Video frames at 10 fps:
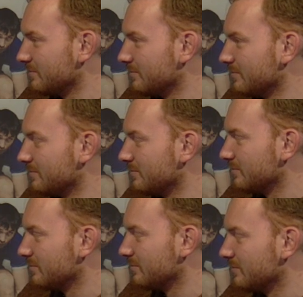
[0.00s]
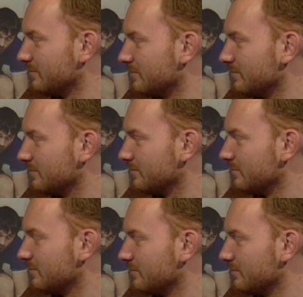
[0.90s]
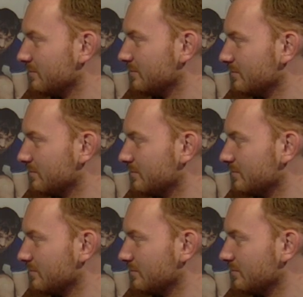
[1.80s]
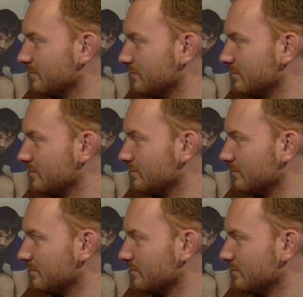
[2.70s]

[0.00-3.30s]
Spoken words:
(silent)